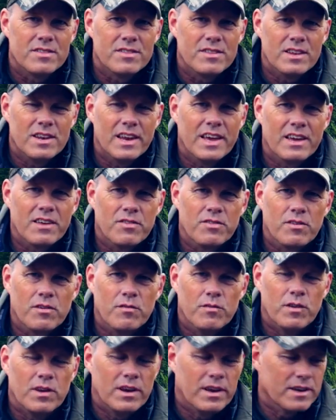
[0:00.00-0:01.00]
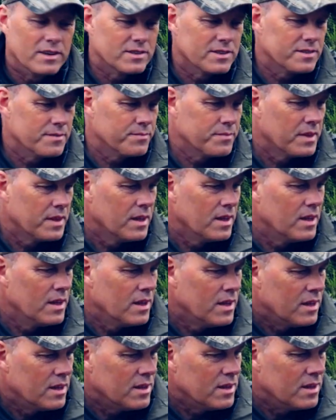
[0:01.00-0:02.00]
the length of the legs.
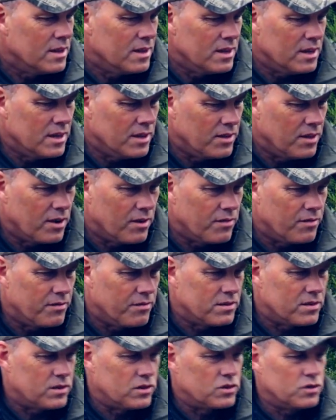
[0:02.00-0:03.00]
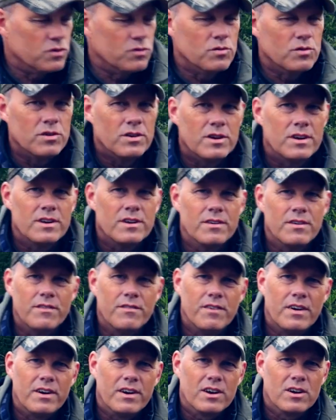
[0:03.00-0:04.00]
There are two
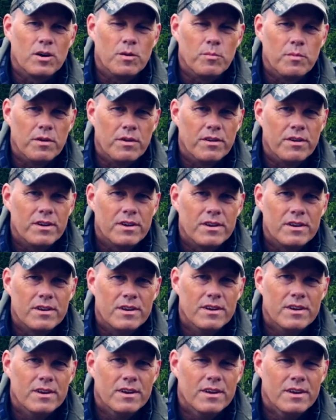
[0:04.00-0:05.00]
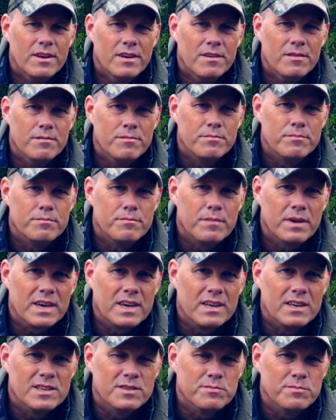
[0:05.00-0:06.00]
very common
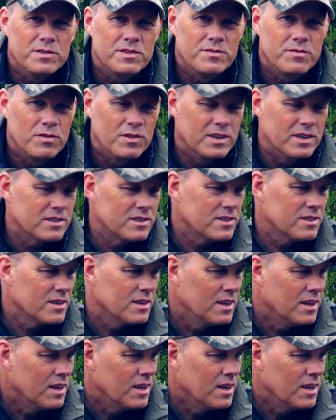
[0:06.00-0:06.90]
mechanisms for this.